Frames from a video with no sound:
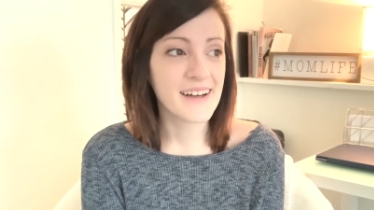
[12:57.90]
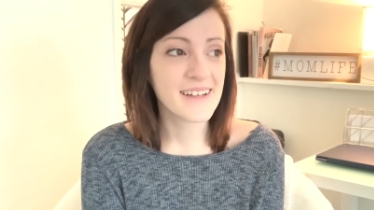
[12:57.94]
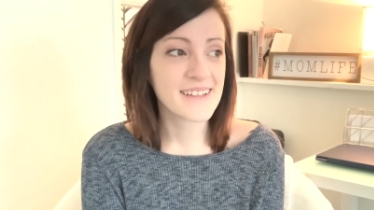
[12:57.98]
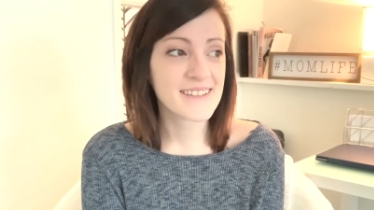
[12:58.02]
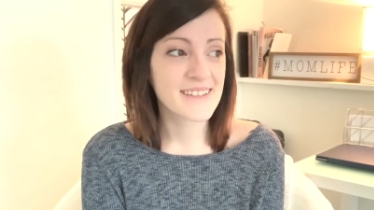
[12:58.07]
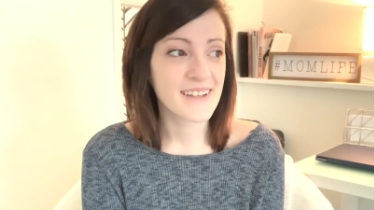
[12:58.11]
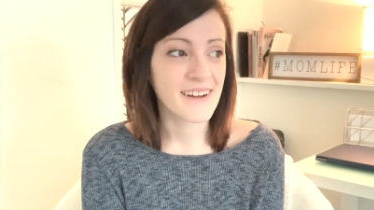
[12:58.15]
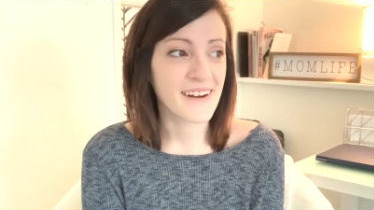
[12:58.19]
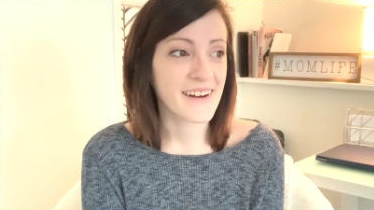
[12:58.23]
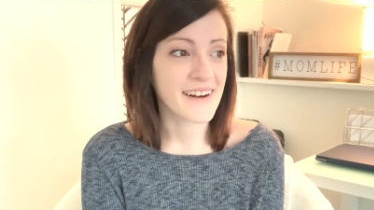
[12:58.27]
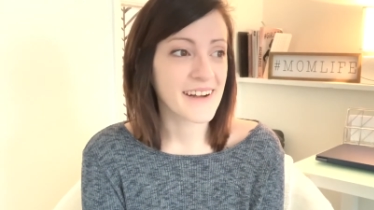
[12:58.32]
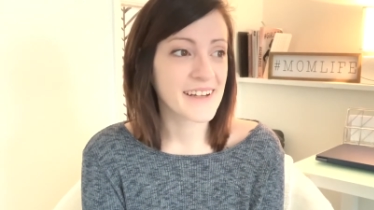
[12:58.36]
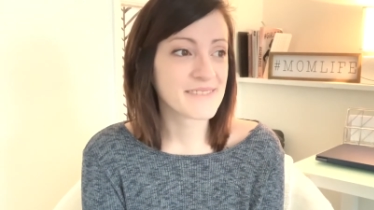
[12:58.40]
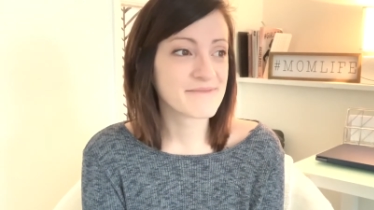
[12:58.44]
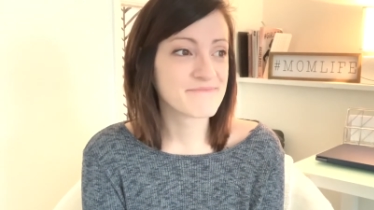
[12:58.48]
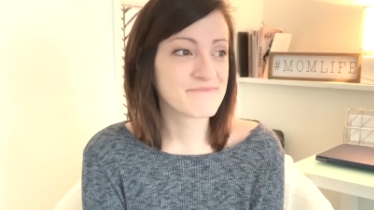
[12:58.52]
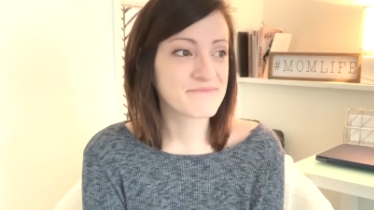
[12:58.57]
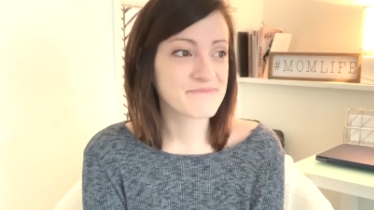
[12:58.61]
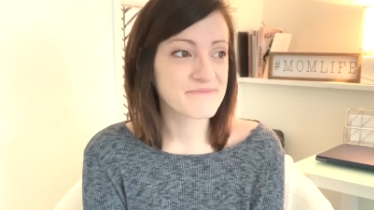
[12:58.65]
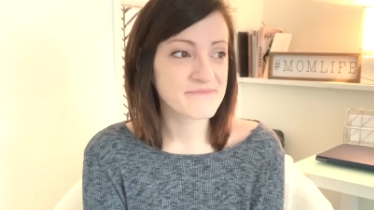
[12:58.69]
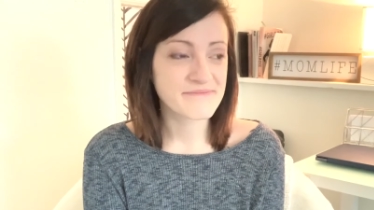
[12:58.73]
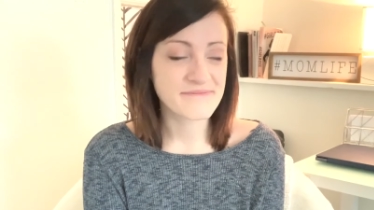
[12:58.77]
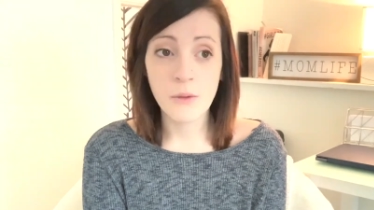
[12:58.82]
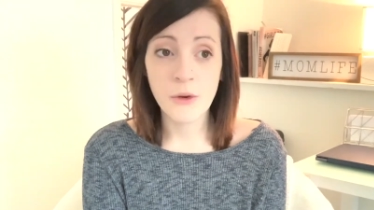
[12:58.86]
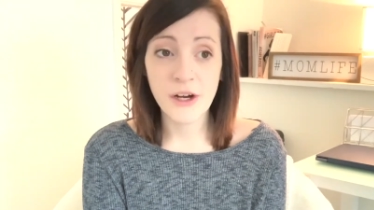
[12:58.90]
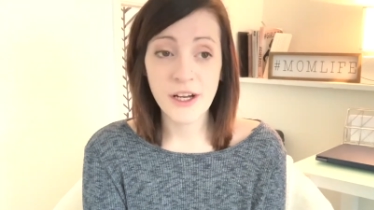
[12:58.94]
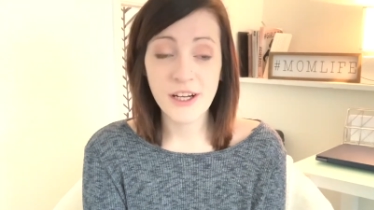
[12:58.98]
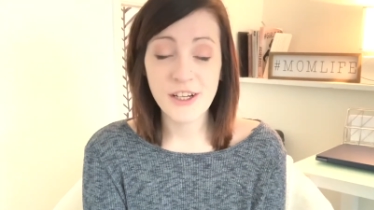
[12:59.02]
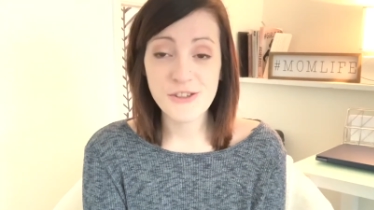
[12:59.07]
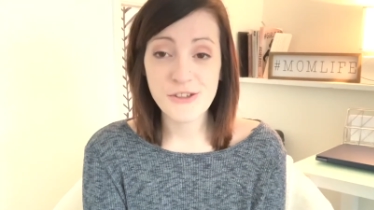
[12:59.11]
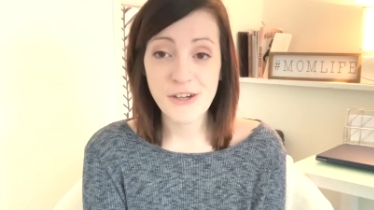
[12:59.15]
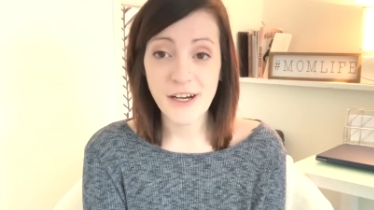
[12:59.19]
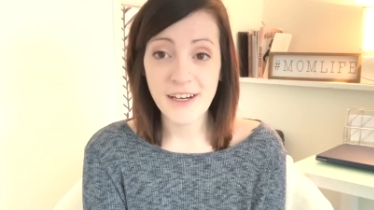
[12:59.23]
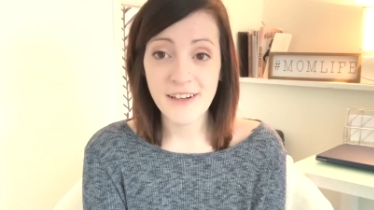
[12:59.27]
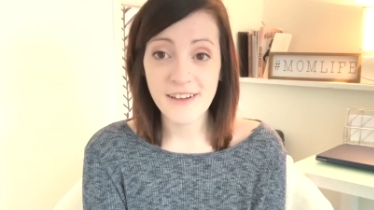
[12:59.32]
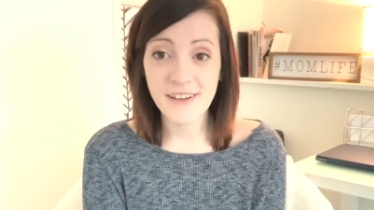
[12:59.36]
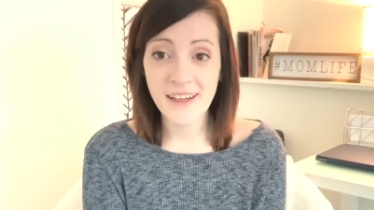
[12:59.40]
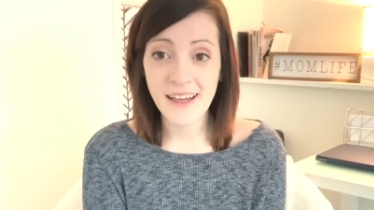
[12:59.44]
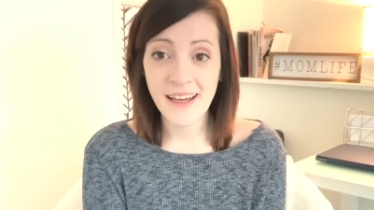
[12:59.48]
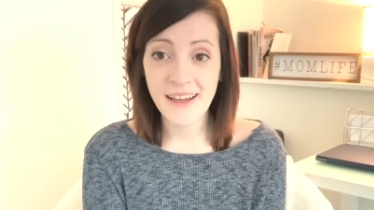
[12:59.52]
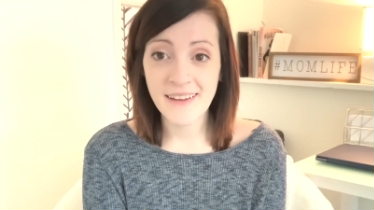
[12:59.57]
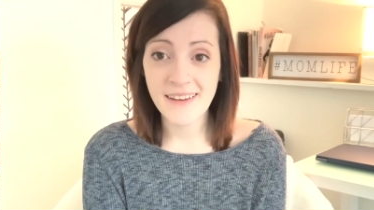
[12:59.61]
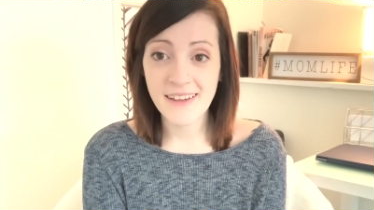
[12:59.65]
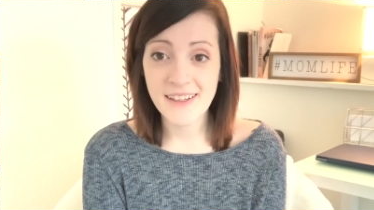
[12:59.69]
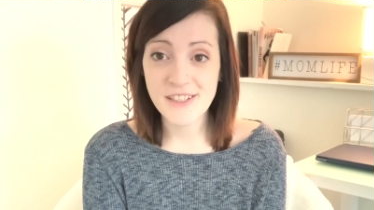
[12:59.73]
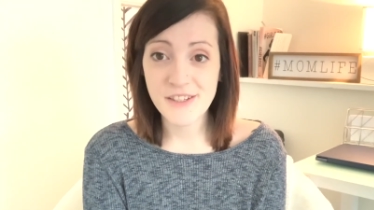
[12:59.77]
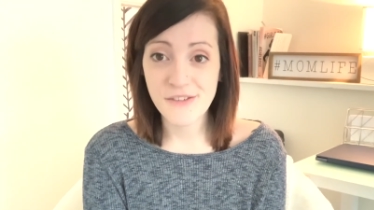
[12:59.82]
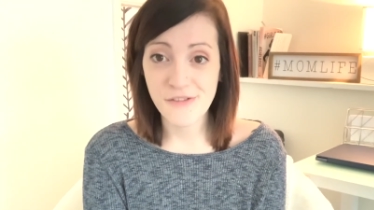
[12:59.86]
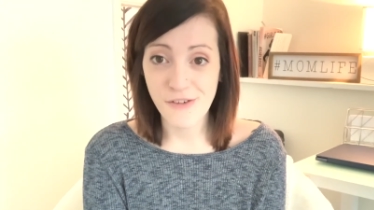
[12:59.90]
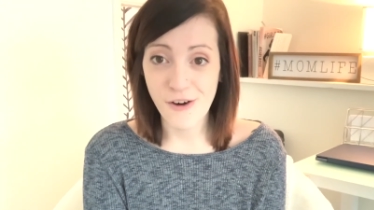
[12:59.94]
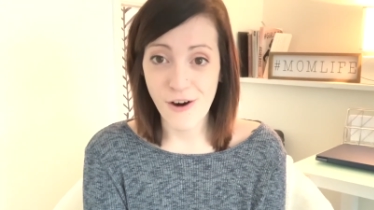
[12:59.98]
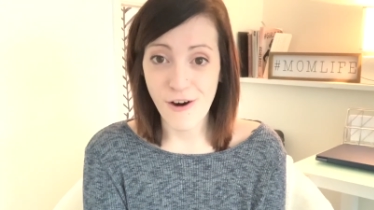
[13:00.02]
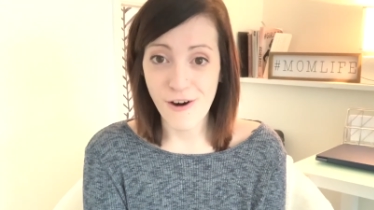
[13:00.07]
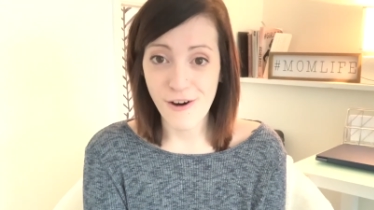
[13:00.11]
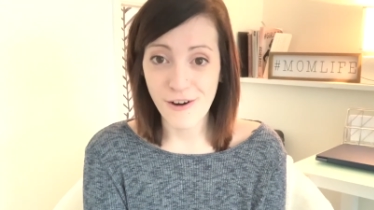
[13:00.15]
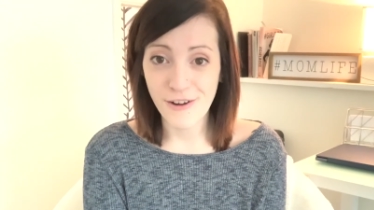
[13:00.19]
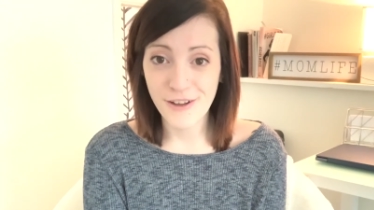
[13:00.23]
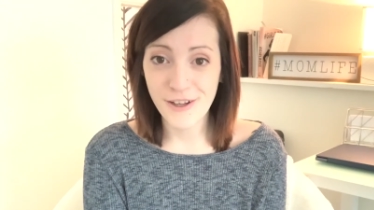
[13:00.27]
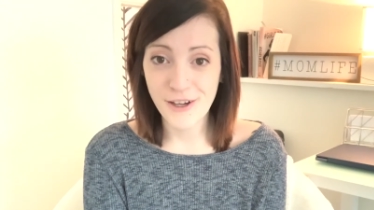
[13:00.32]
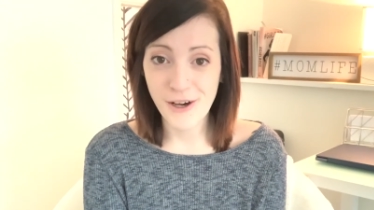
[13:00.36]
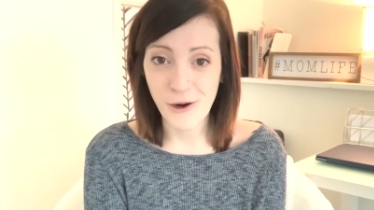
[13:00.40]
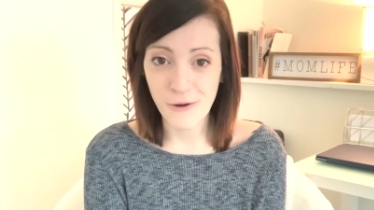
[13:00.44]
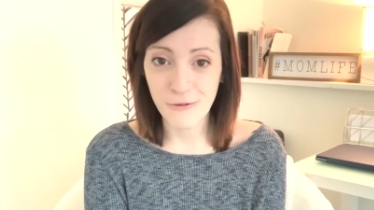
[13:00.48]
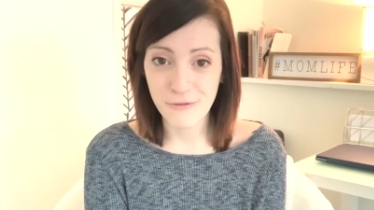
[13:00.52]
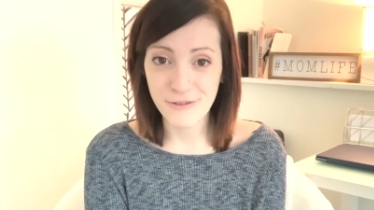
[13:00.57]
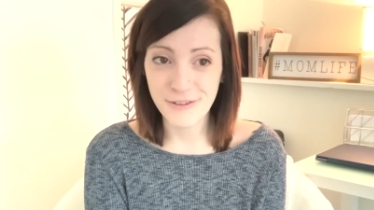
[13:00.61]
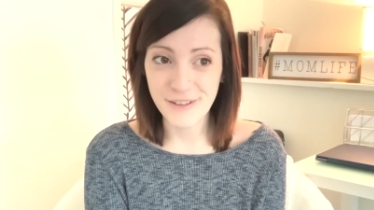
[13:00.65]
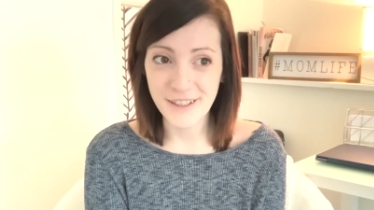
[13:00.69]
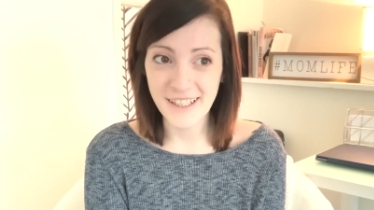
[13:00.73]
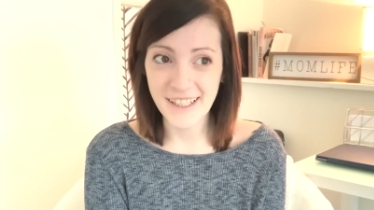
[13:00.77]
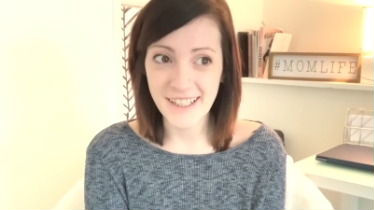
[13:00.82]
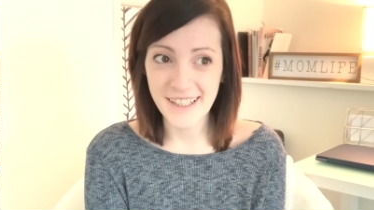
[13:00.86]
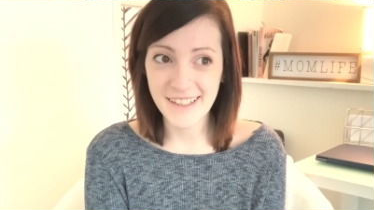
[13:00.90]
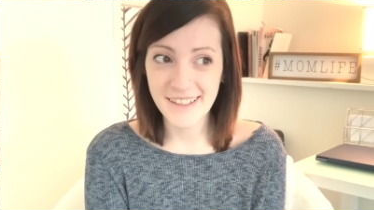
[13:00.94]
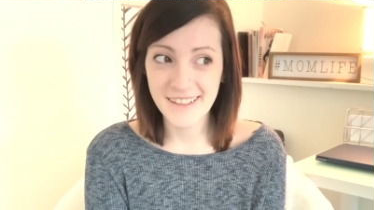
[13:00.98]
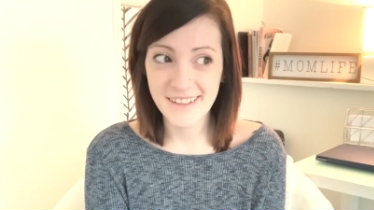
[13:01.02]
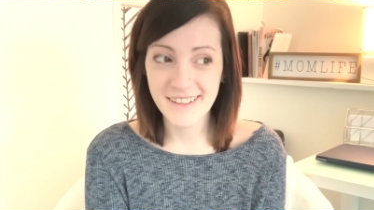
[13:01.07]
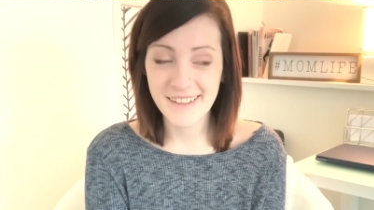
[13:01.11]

Sorry. We're gonna try it again this fall, hopefully,